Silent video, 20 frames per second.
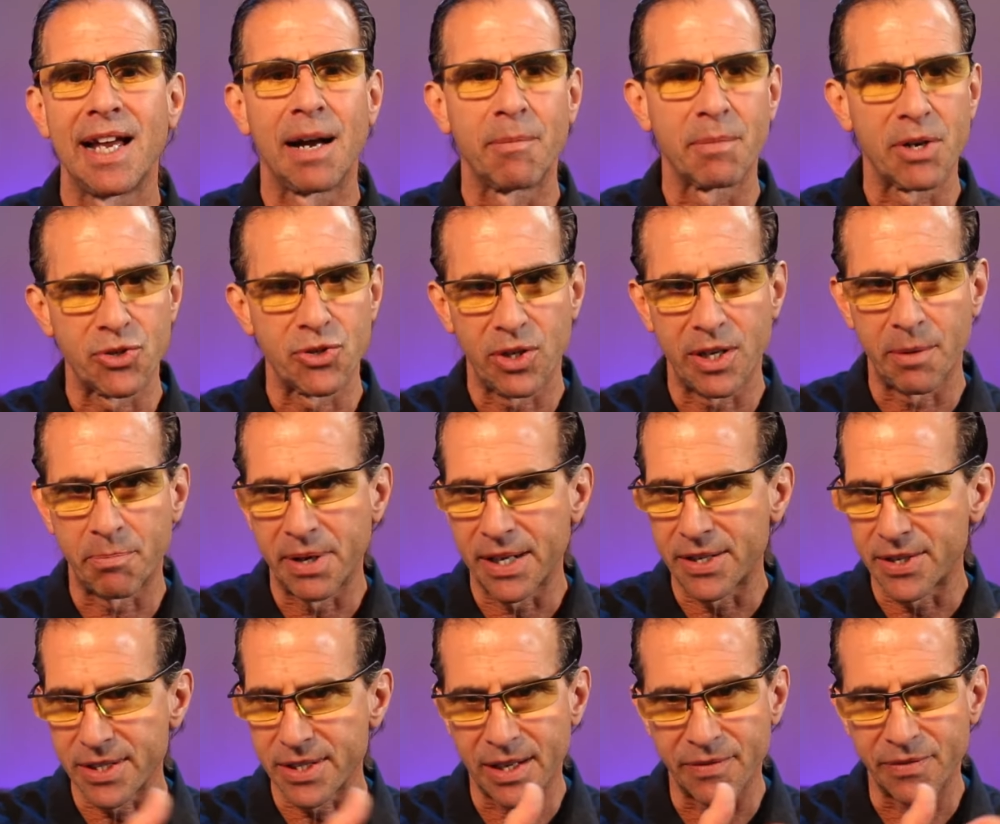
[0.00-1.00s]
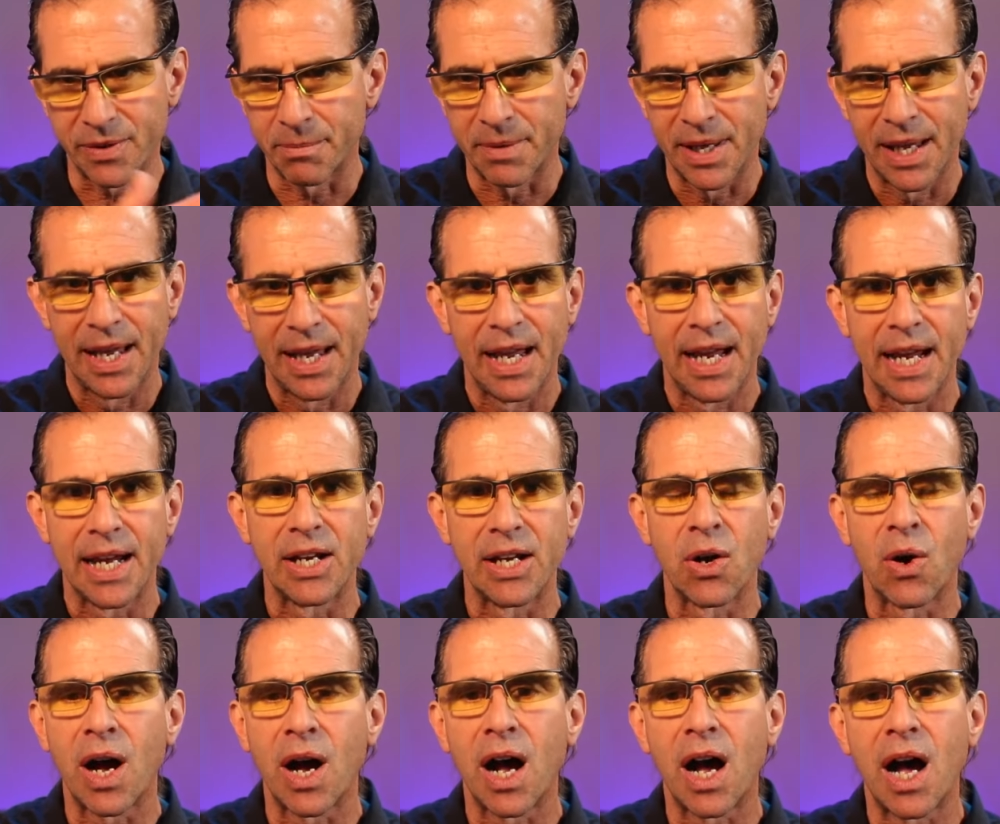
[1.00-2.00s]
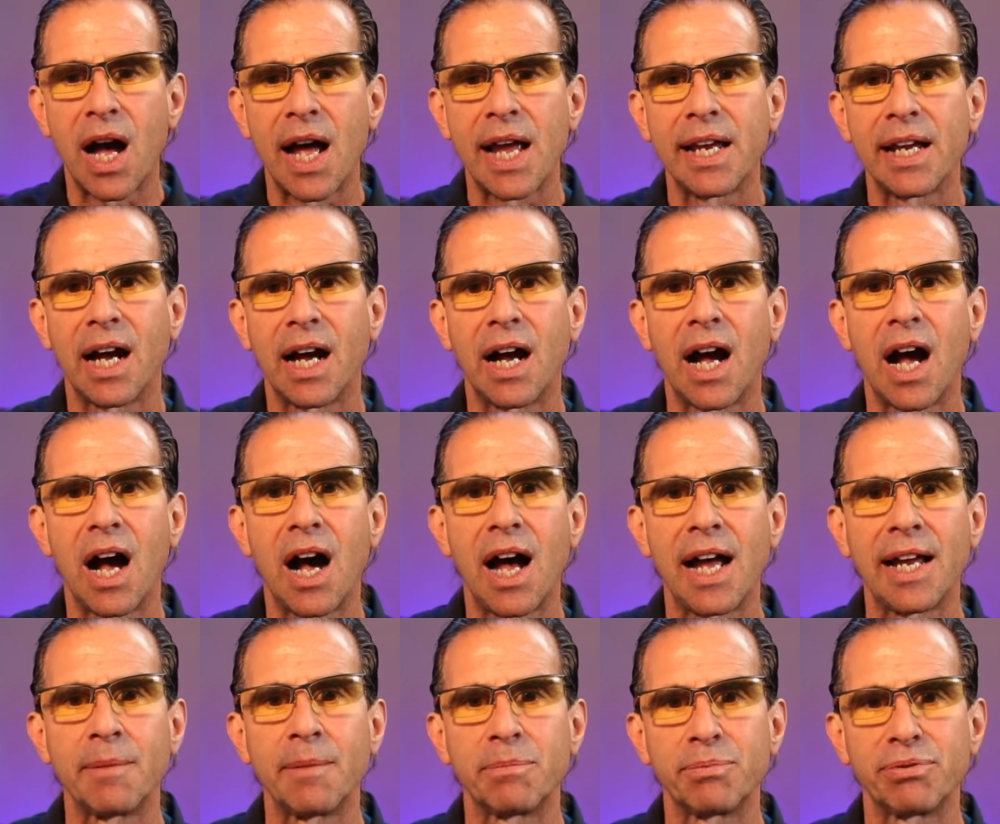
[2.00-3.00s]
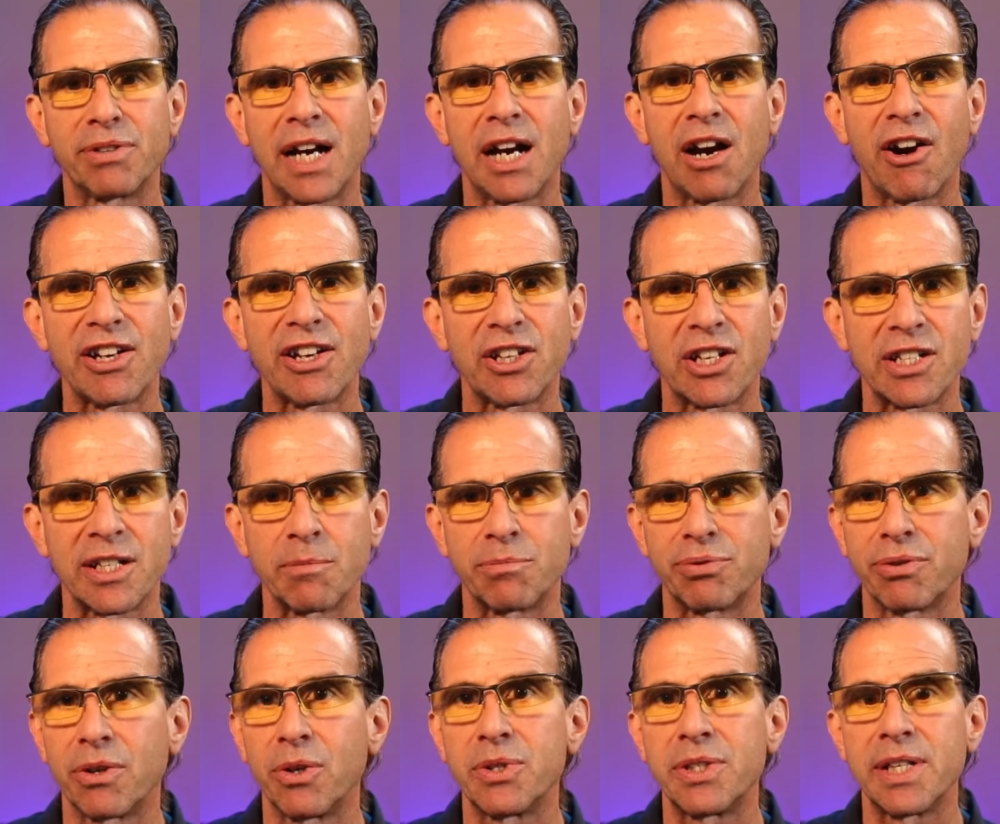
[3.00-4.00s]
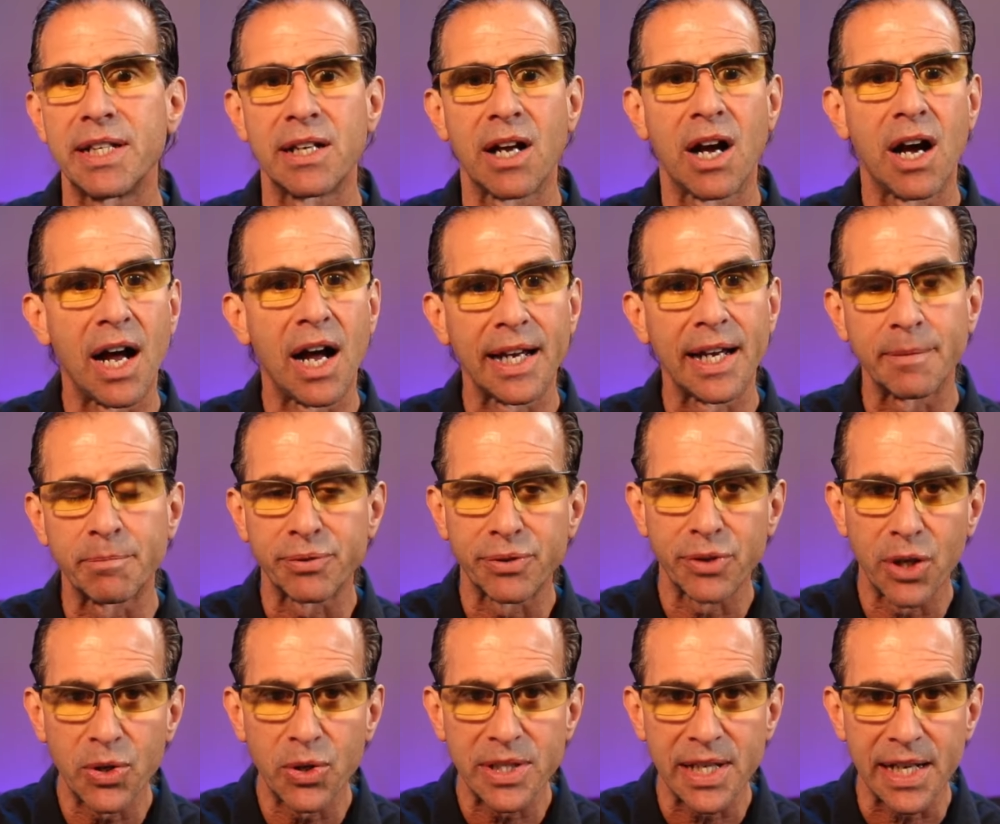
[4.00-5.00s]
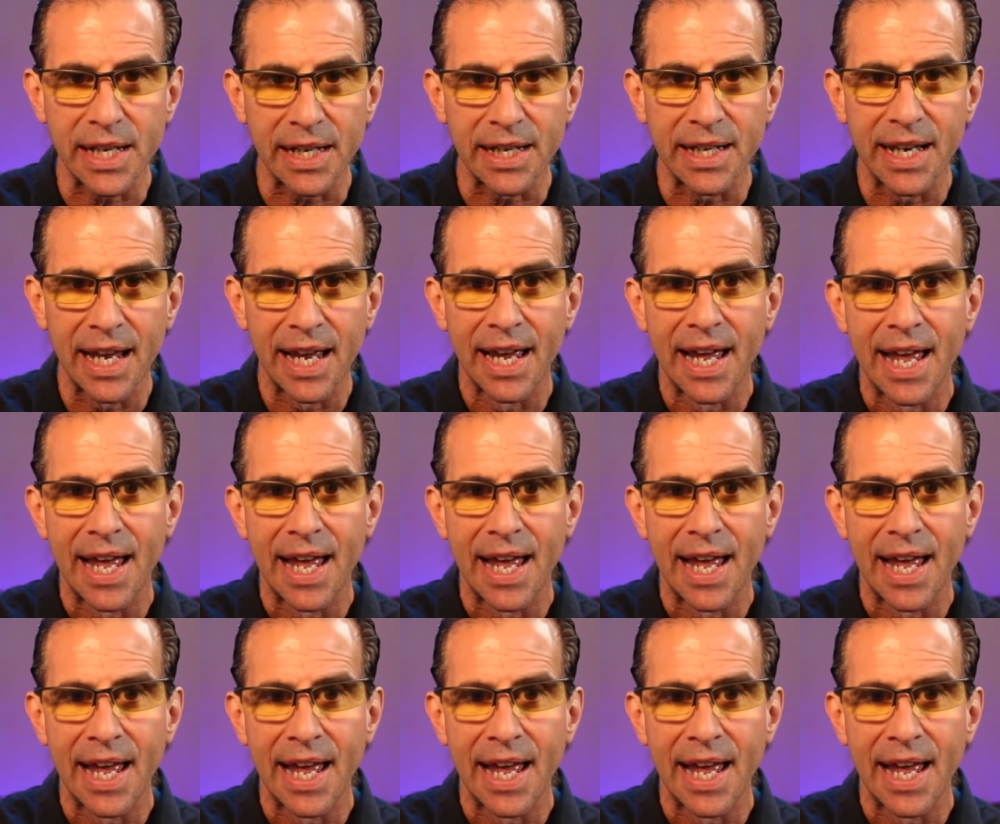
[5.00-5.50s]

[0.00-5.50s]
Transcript: I'm going to show you pictures of them, high in prioritizing protein, high in protein.